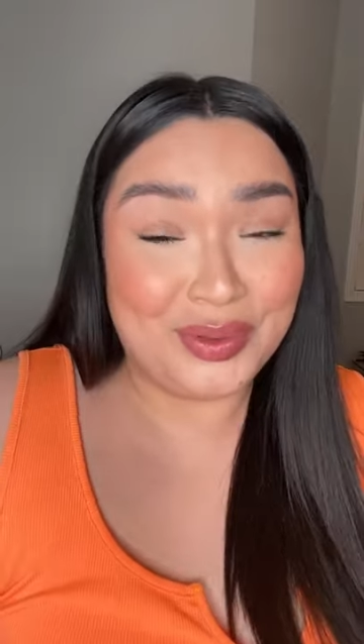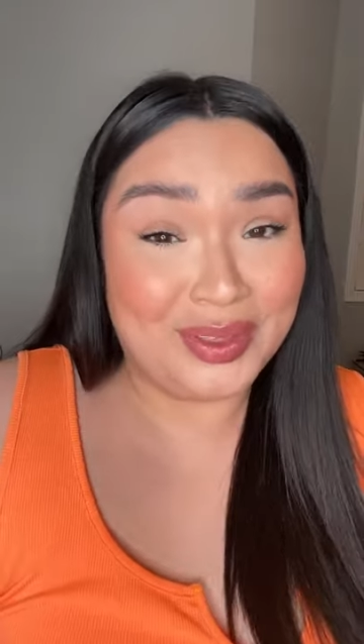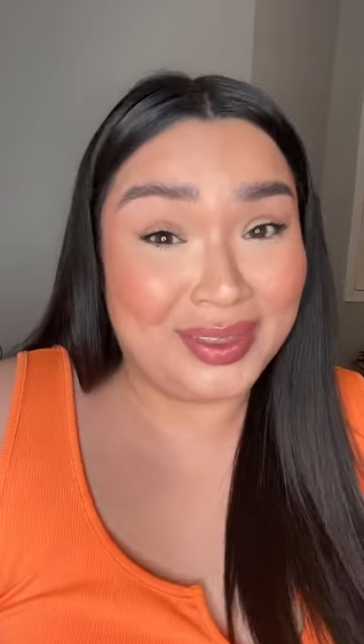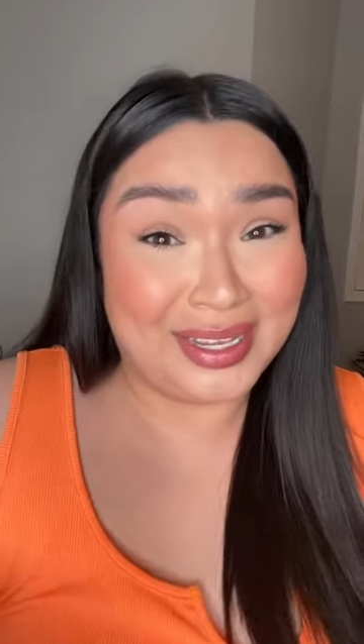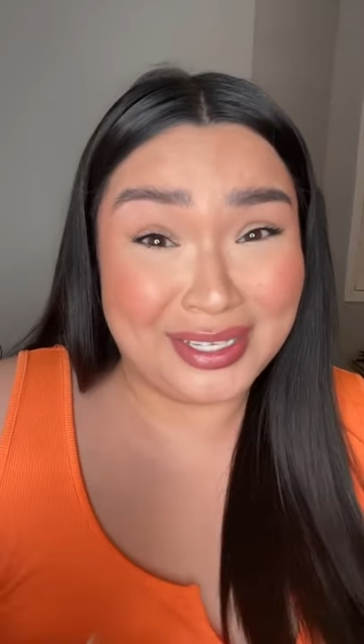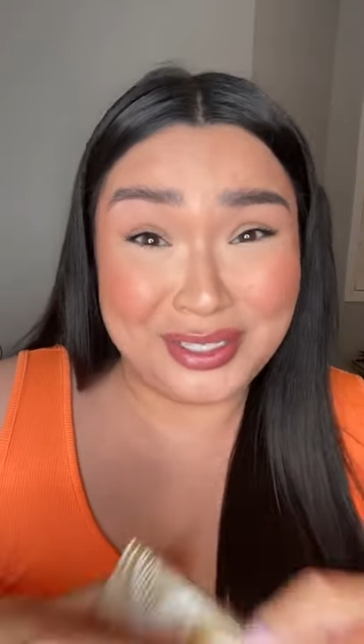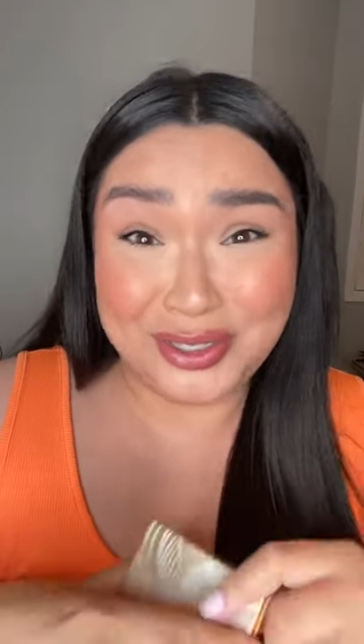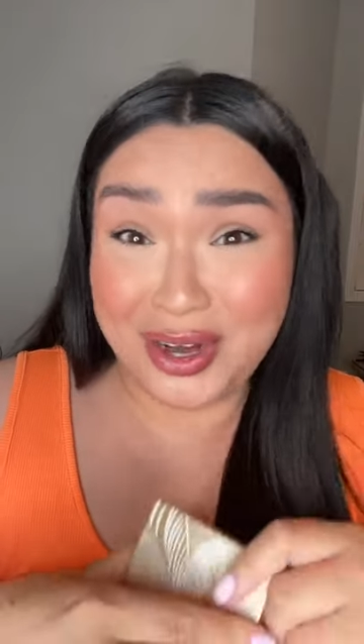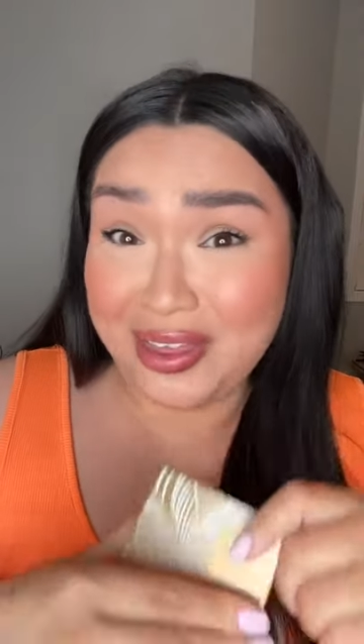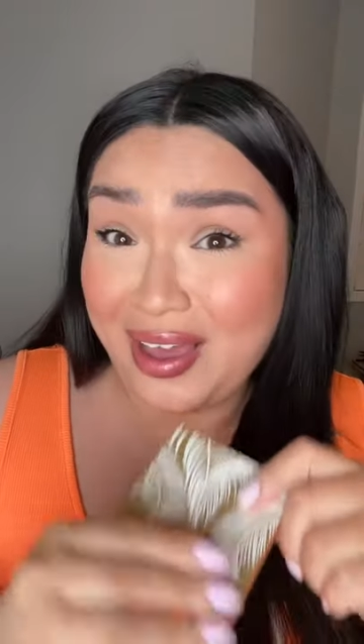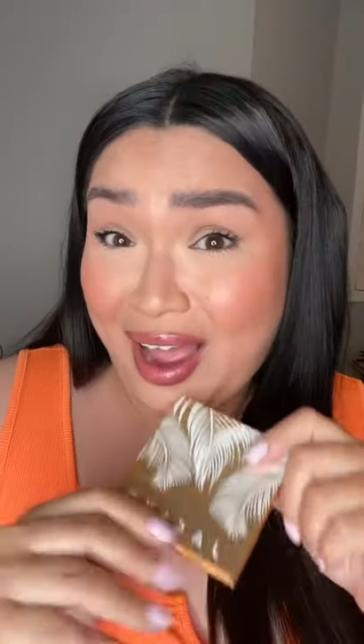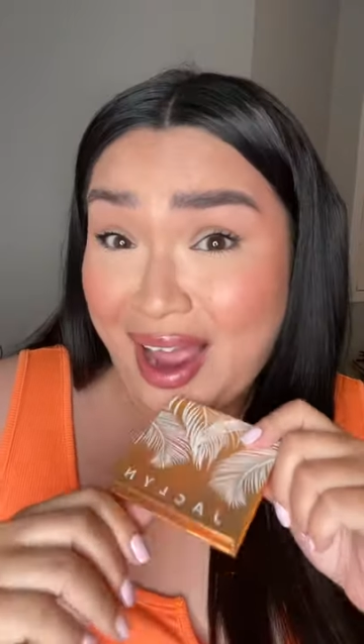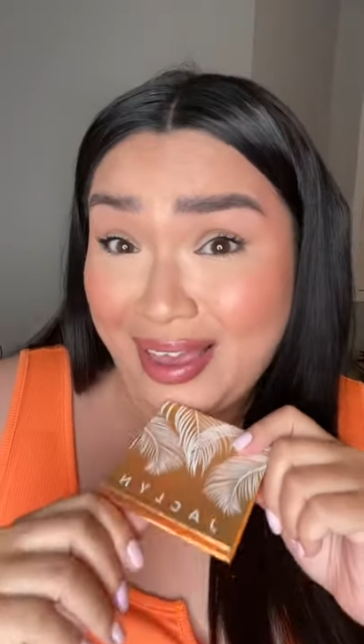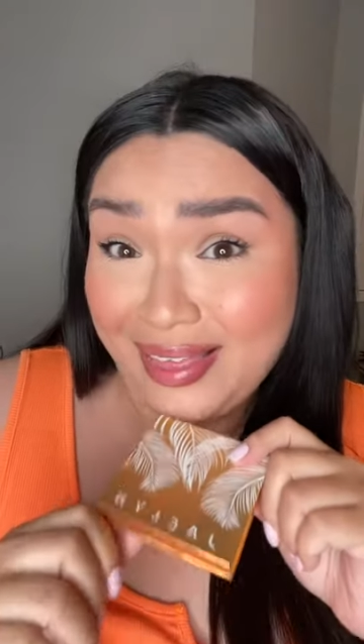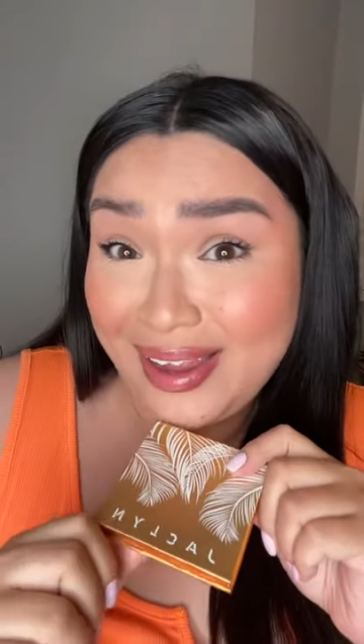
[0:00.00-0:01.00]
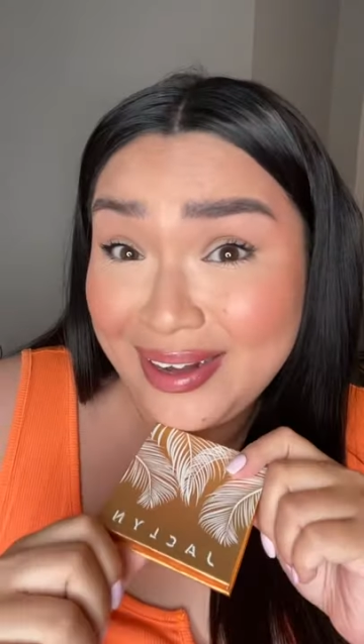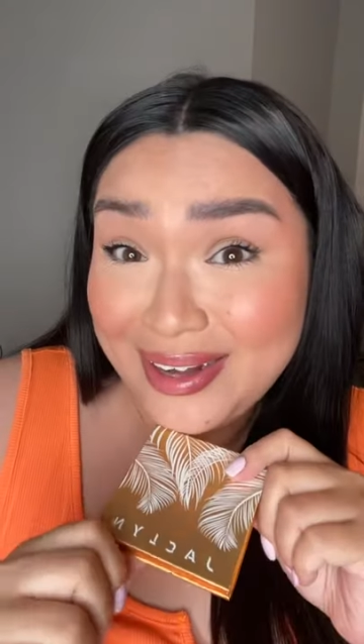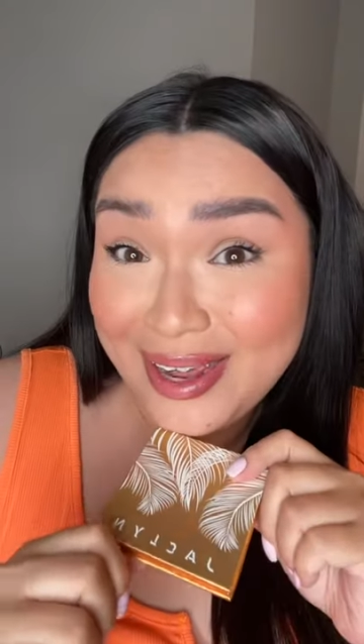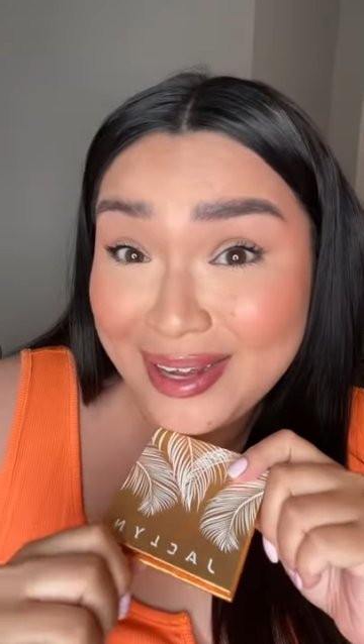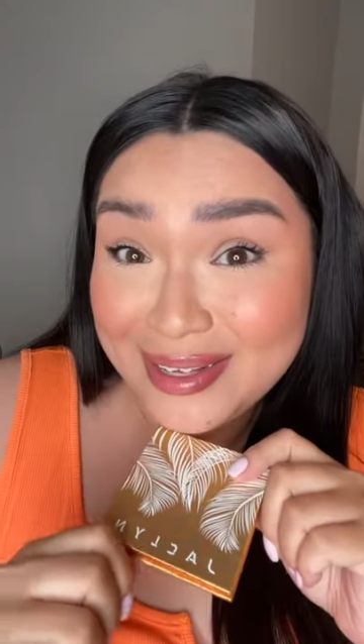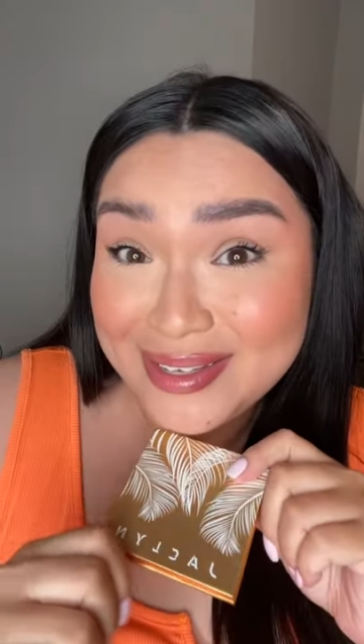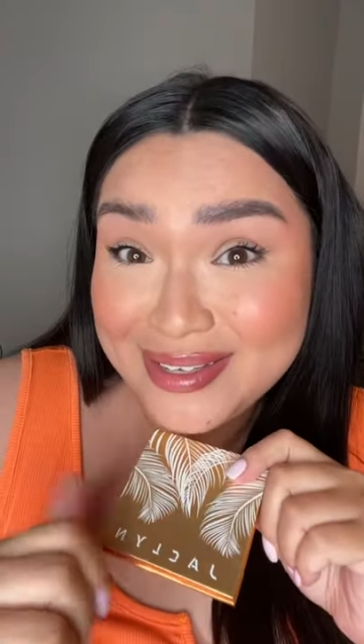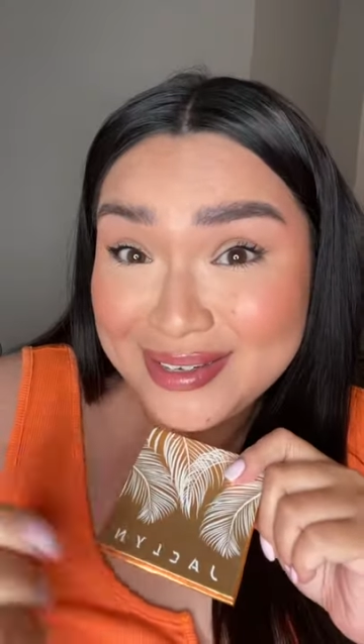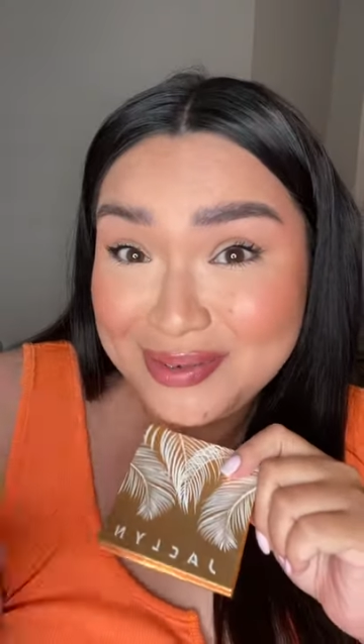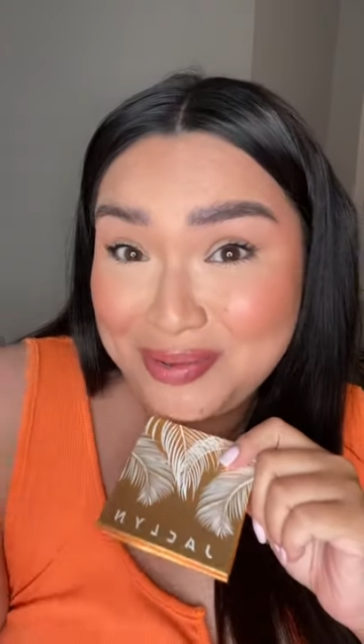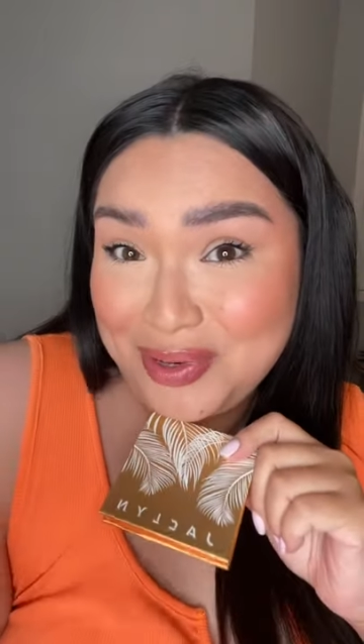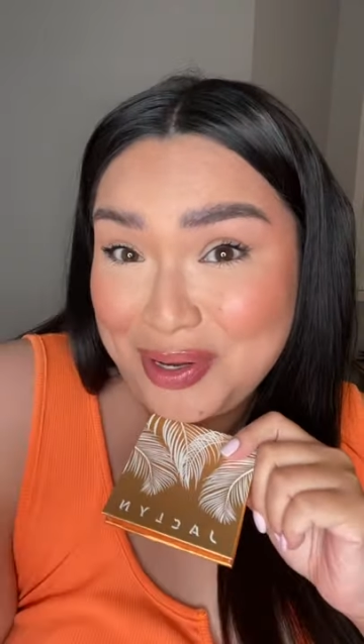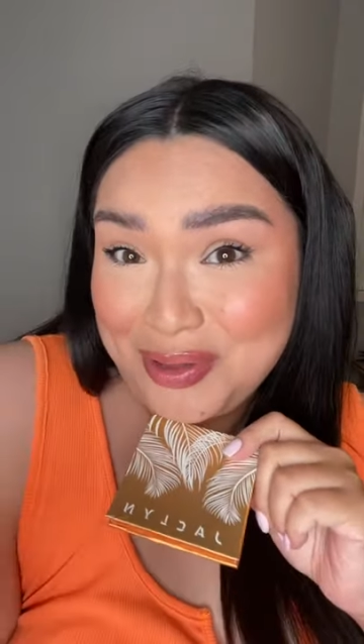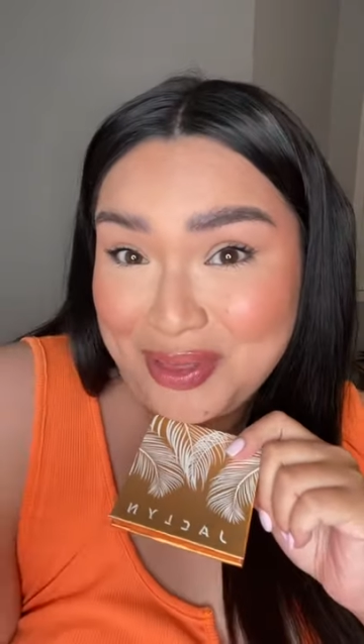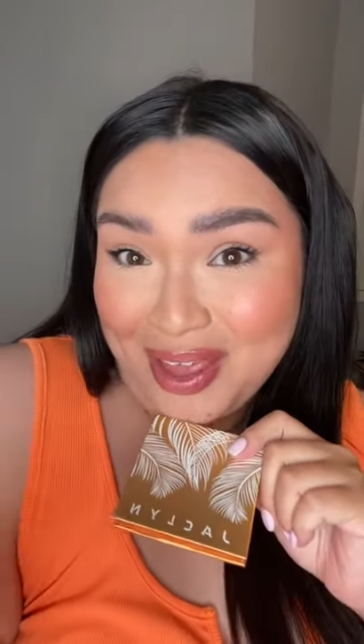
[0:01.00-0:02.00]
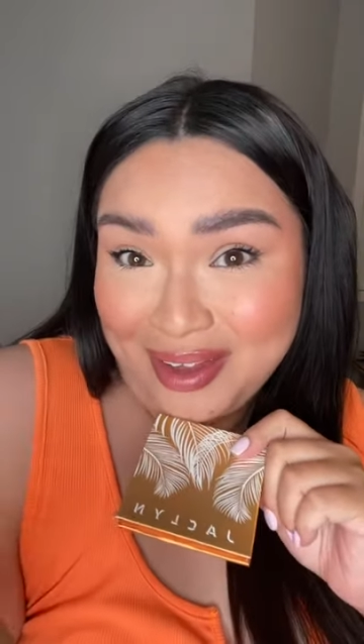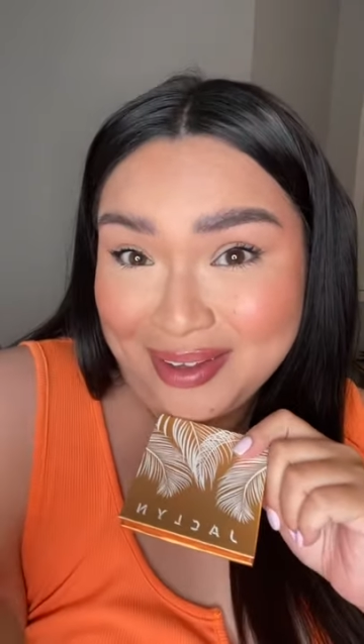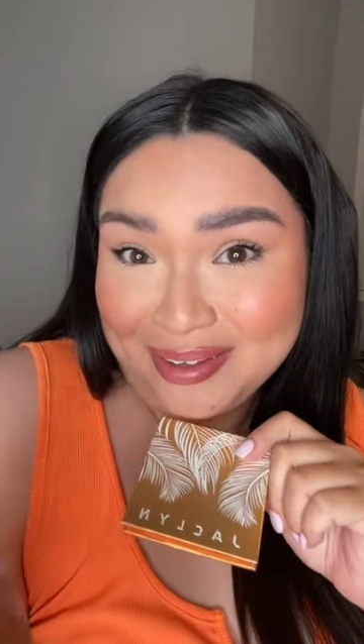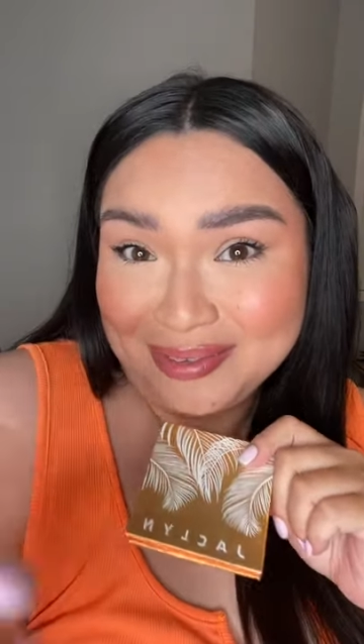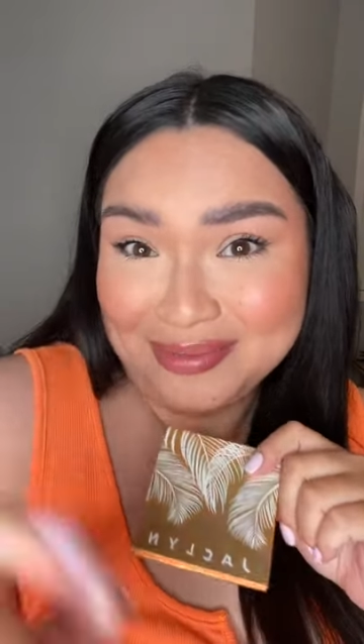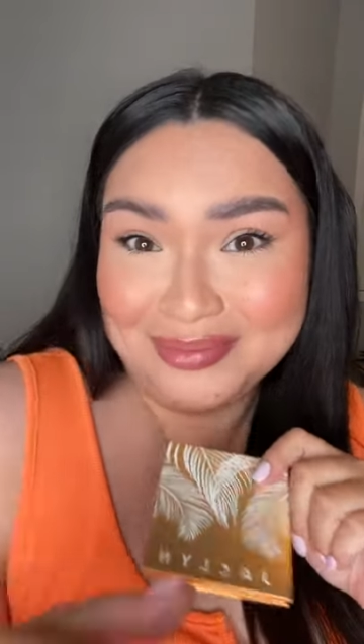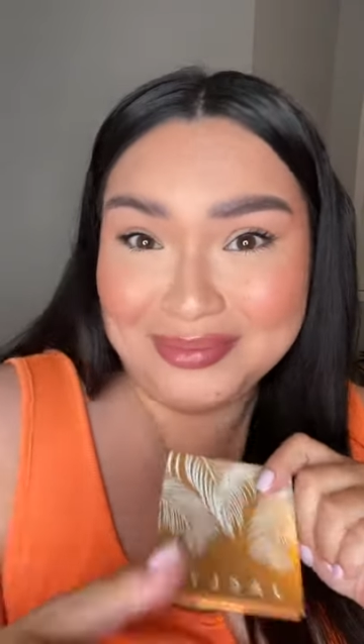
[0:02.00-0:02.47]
Let's try the highlight next. What do you think?